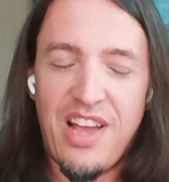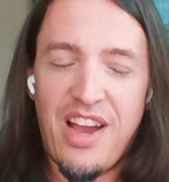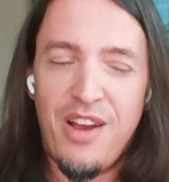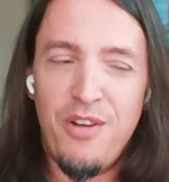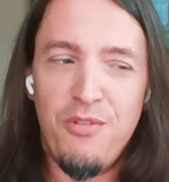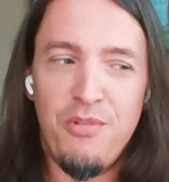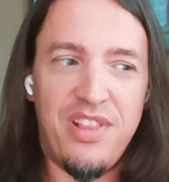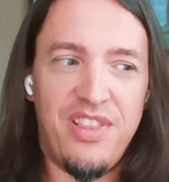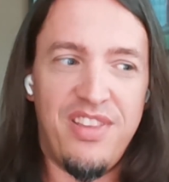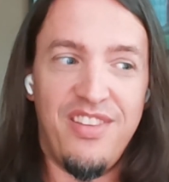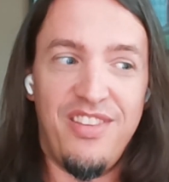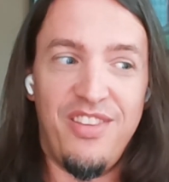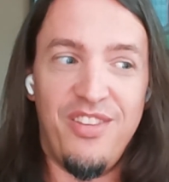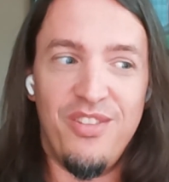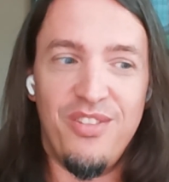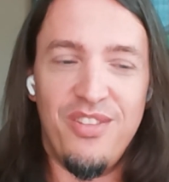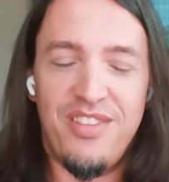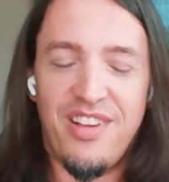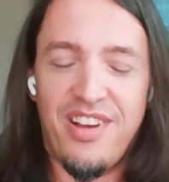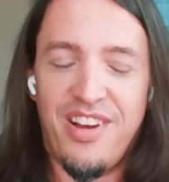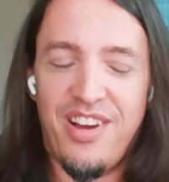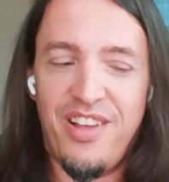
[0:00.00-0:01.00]
I read the
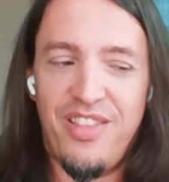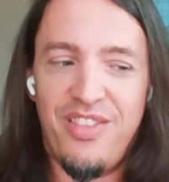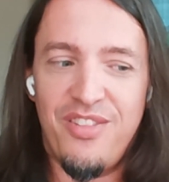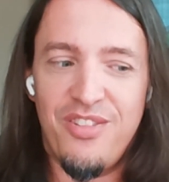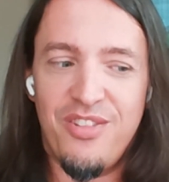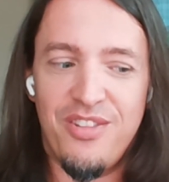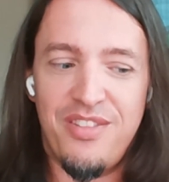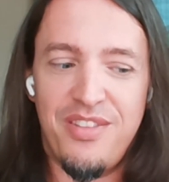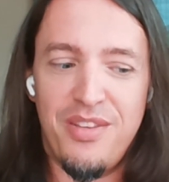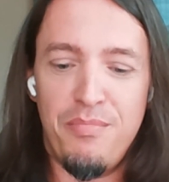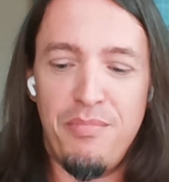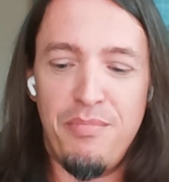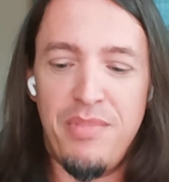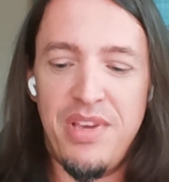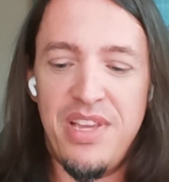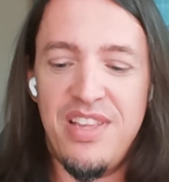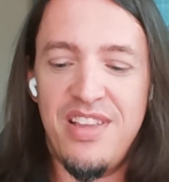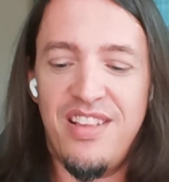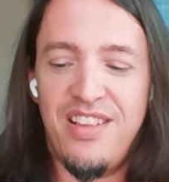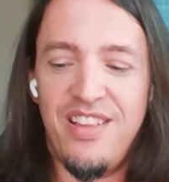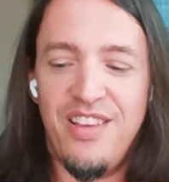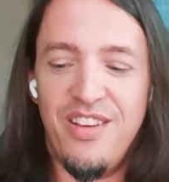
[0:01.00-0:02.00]
news, I thought
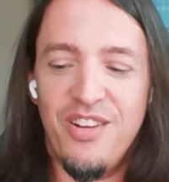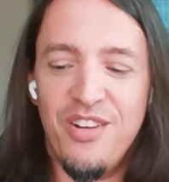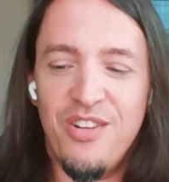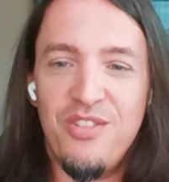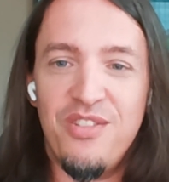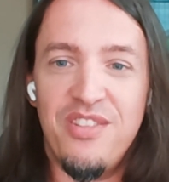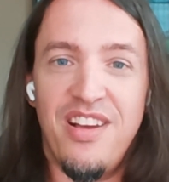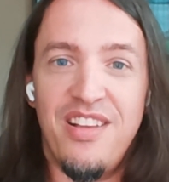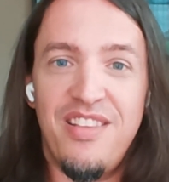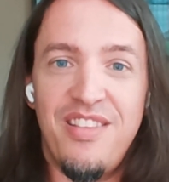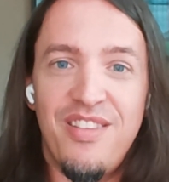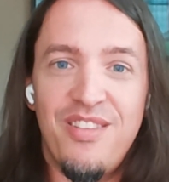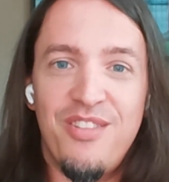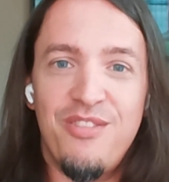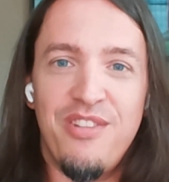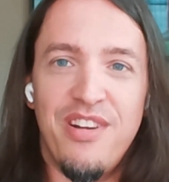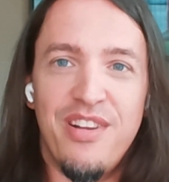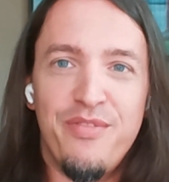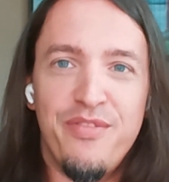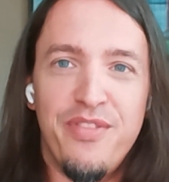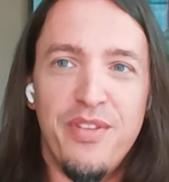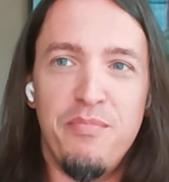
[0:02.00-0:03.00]
immediately, oh, that's
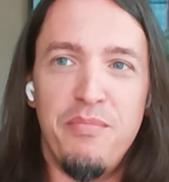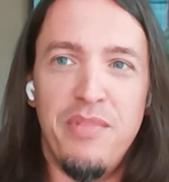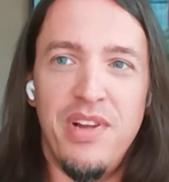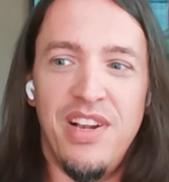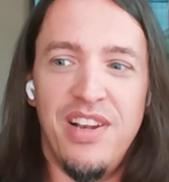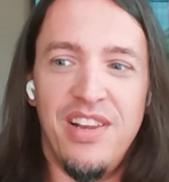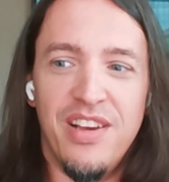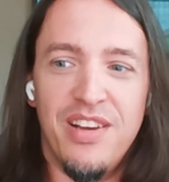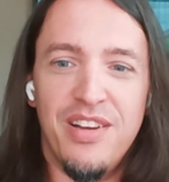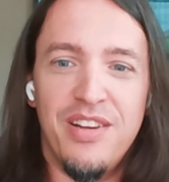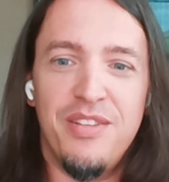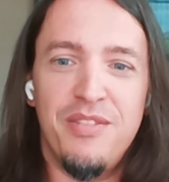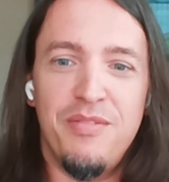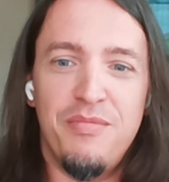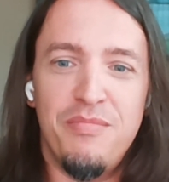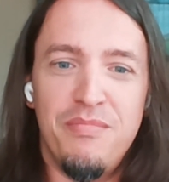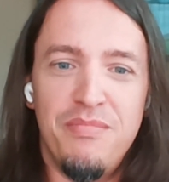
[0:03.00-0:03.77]
quite familiar.